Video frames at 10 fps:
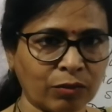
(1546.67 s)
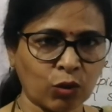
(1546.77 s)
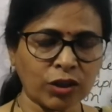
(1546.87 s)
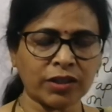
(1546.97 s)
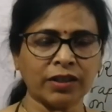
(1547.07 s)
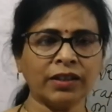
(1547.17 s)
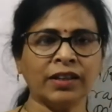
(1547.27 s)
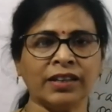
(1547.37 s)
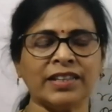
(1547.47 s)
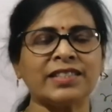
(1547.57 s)
water
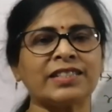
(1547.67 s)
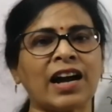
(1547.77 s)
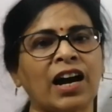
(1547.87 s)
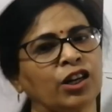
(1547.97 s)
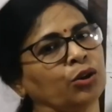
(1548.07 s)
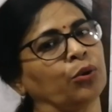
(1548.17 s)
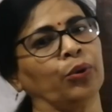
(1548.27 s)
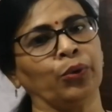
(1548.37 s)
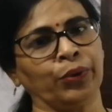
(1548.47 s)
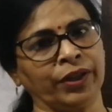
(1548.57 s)
start
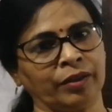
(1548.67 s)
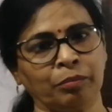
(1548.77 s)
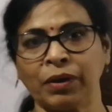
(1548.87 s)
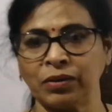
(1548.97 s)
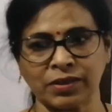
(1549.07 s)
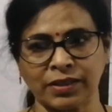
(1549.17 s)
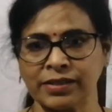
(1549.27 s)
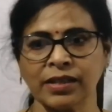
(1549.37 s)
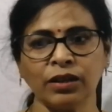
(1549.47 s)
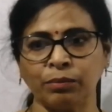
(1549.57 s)
glowing because it
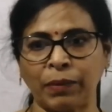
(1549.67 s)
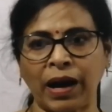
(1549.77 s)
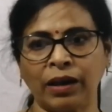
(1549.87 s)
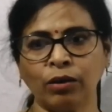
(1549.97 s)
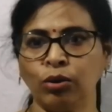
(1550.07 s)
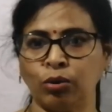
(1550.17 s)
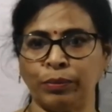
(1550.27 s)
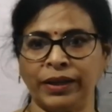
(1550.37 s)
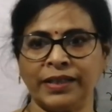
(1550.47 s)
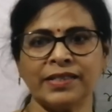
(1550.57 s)
is a
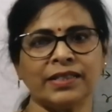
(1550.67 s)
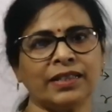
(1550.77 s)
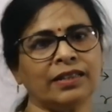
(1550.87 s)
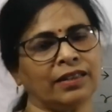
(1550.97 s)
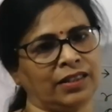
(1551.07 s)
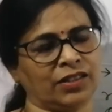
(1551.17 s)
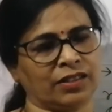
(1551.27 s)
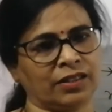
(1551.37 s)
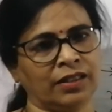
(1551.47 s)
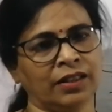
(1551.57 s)
bioluminescent in nature.
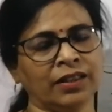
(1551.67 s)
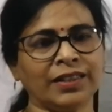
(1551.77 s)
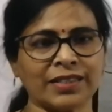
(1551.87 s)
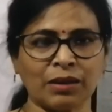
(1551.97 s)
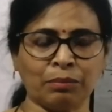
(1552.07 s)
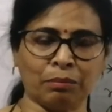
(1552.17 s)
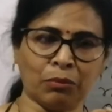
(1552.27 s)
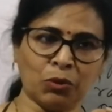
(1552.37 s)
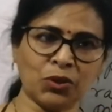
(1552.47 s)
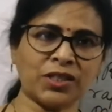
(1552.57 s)
These are
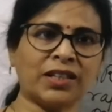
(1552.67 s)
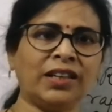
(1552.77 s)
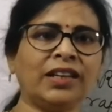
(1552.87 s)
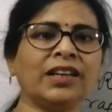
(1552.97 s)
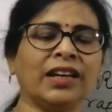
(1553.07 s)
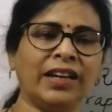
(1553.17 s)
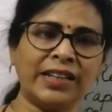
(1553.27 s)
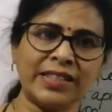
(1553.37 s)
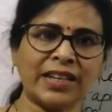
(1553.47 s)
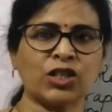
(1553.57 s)
mostly
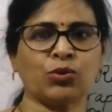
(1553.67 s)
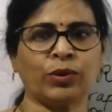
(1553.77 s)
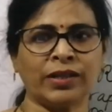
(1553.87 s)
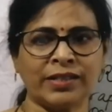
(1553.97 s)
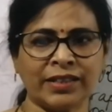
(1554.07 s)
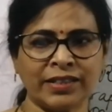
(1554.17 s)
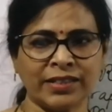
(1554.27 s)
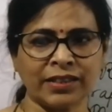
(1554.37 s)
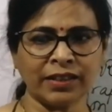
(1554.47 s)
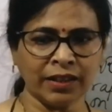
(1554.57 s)
asexual in
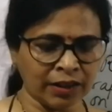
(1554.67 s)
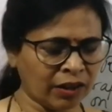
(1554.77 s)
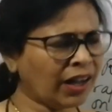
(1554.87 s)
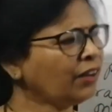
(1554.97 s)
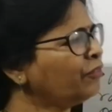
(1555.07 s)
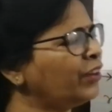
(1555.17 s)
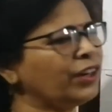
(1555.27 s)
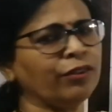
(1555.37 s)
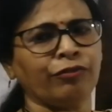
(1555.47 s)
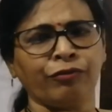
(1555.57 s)
nature and
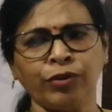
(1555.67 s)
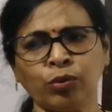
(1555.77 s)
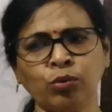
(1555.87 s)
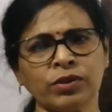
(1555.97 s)
very few